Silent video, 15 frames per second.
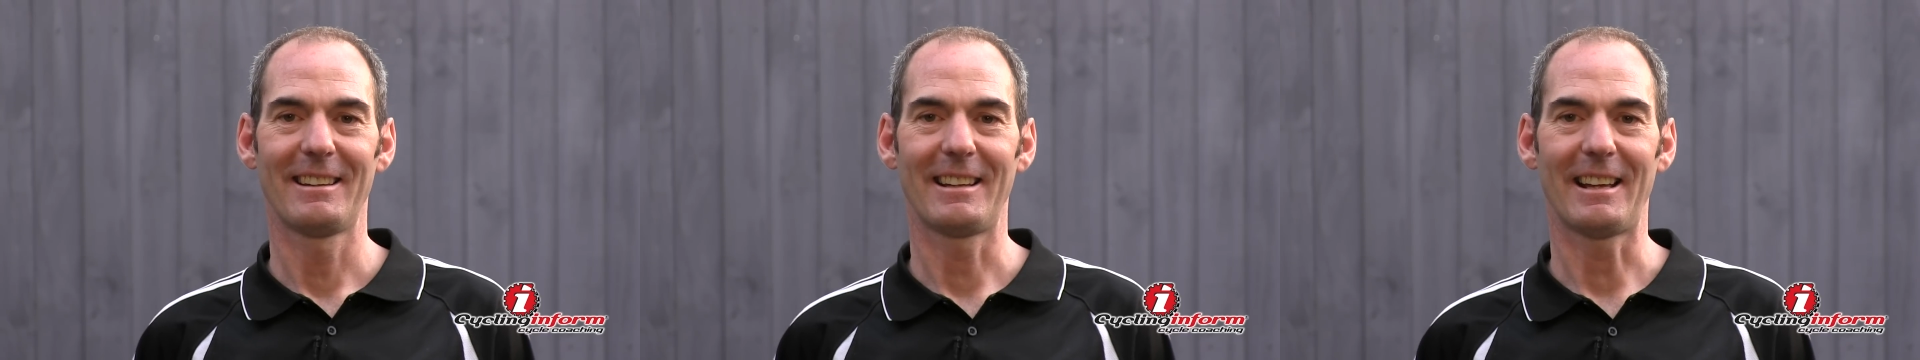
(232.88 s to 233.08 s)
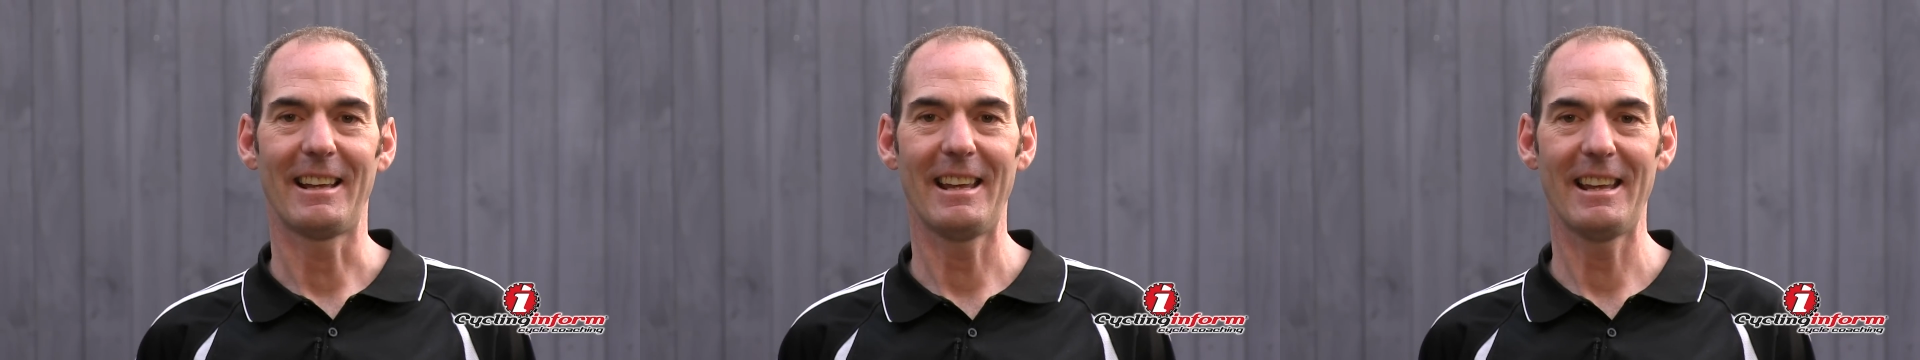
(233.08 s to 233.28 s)

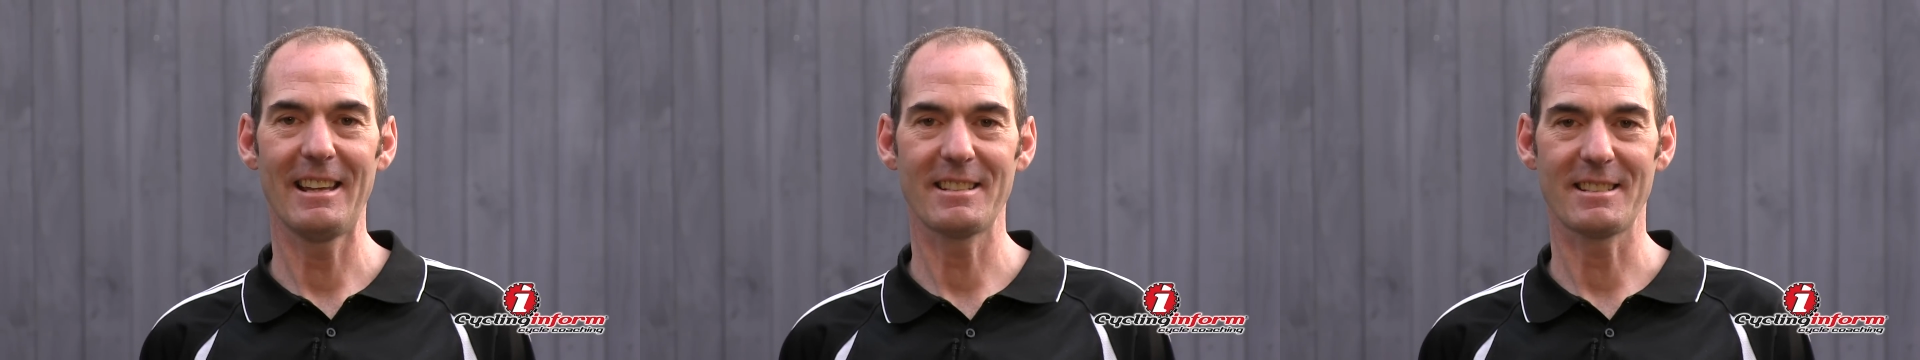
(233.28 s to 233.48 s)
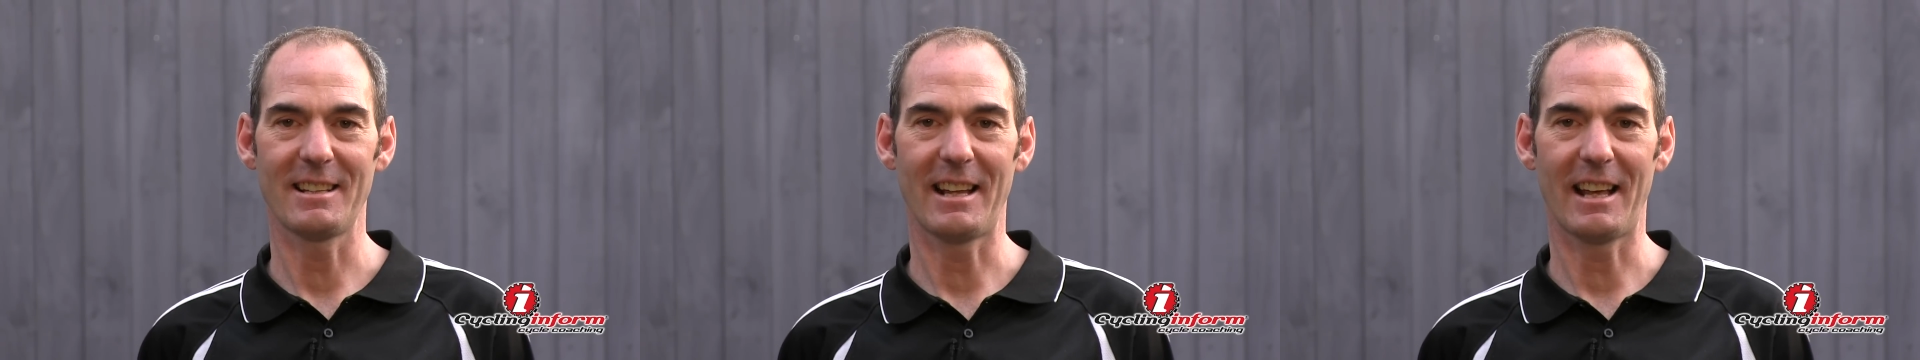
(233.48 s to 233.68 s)
Now
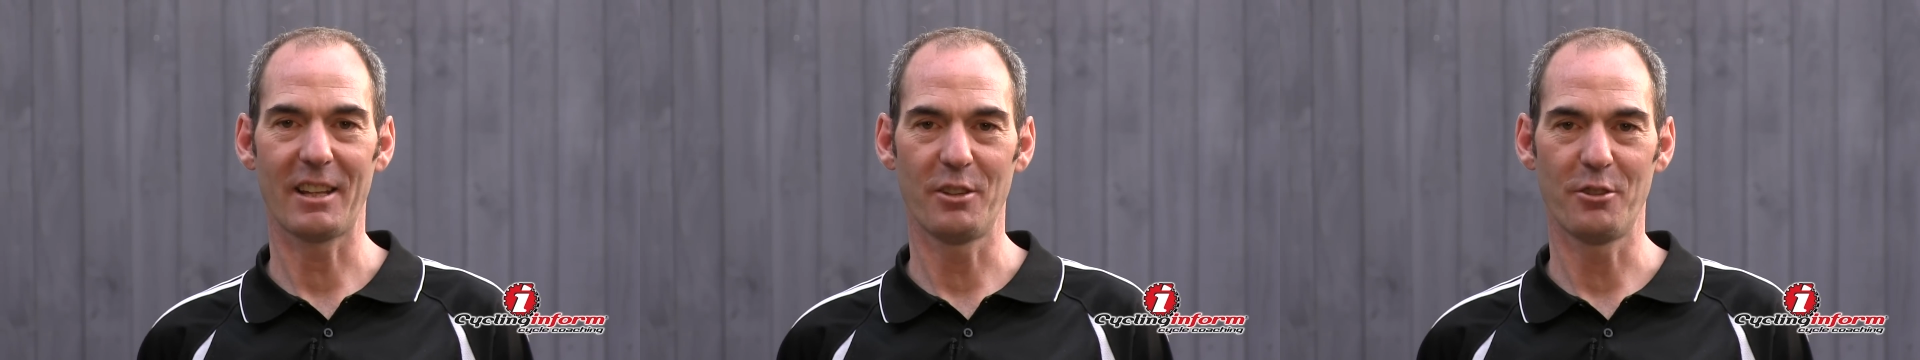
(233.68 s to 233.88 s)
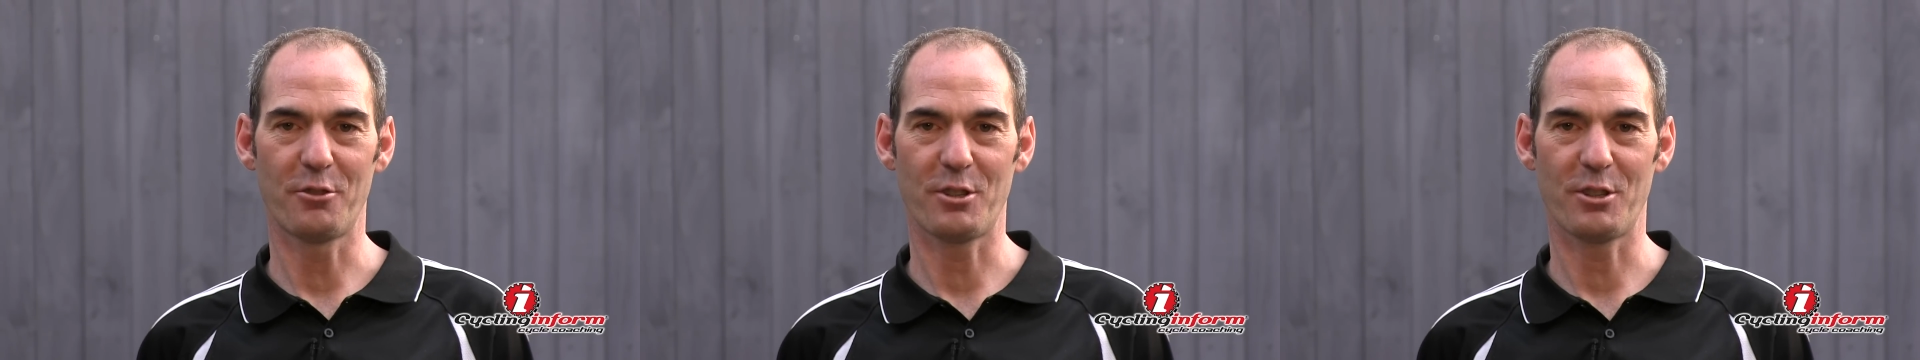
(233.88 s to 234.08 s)
here's
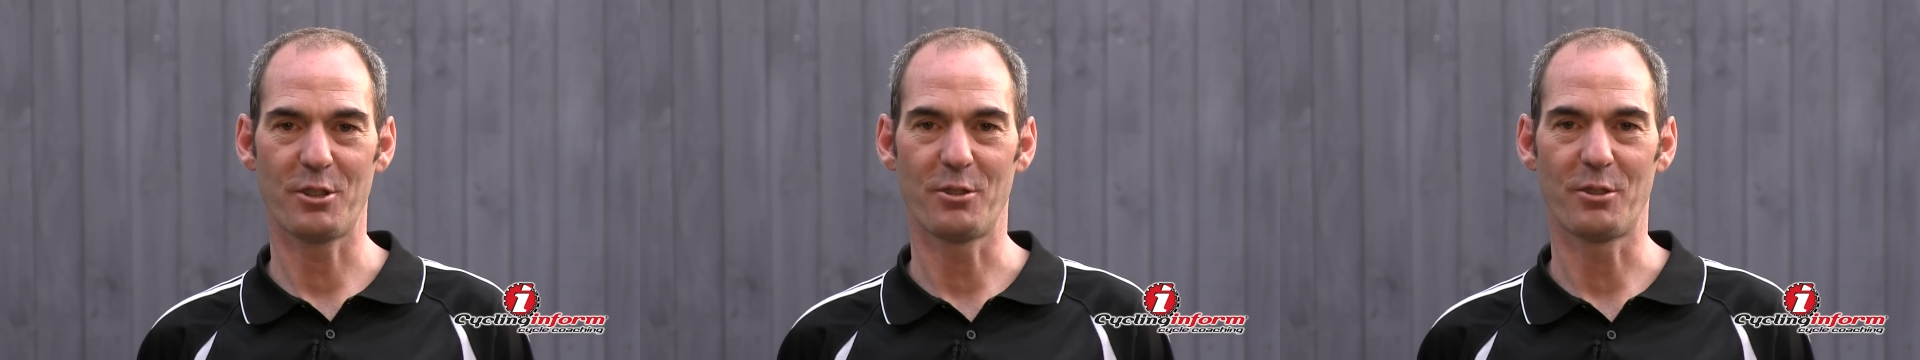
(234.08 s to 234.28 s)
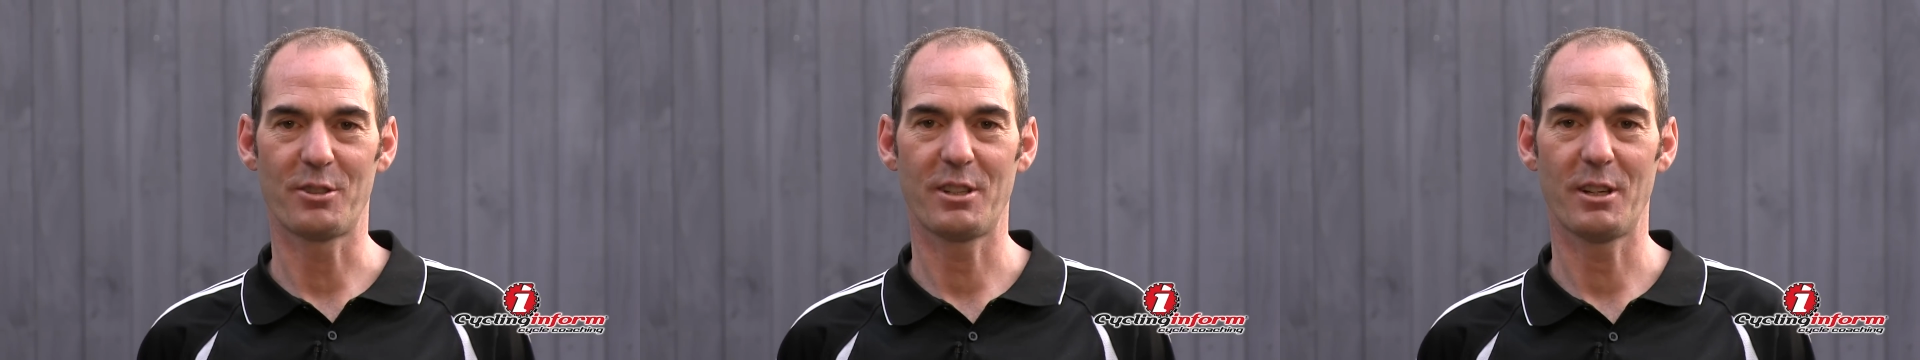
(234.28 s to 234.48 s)
another
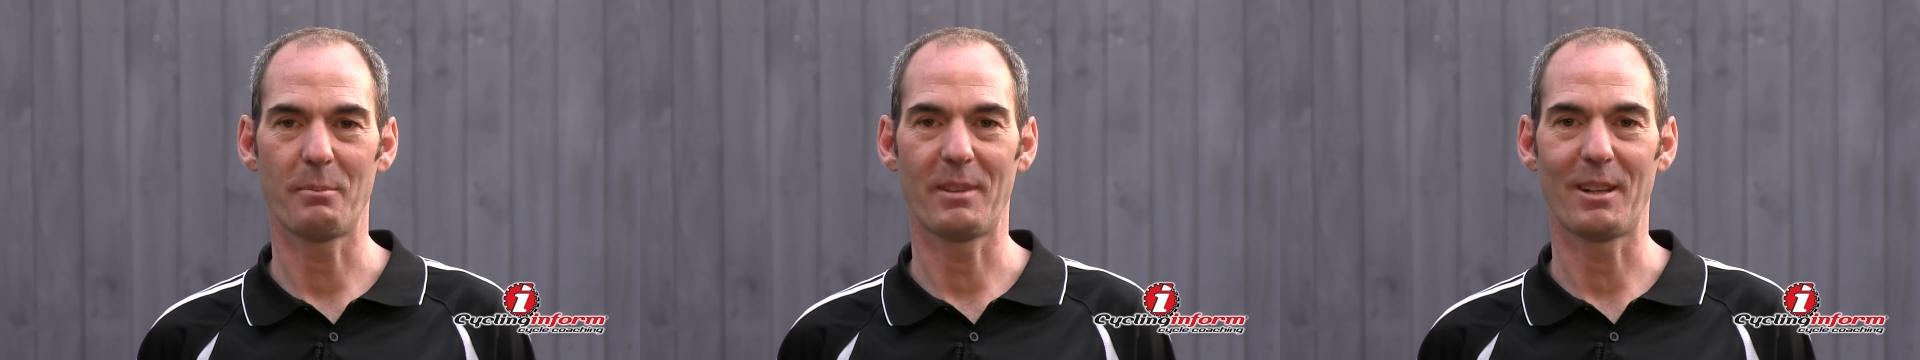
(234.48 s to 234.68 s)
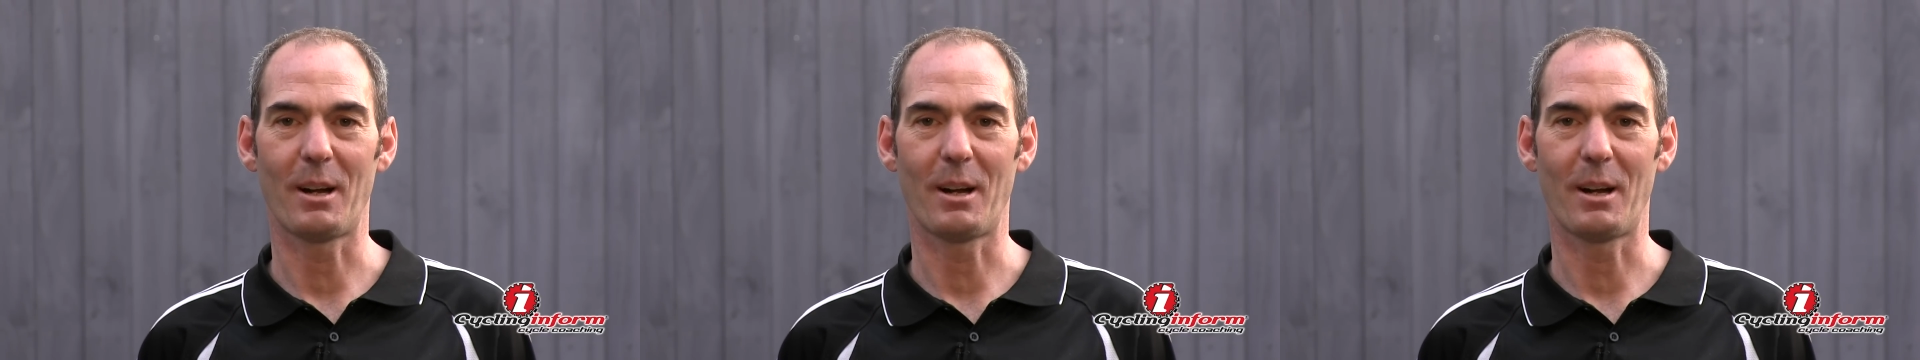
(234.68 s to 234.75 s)
nutritional tip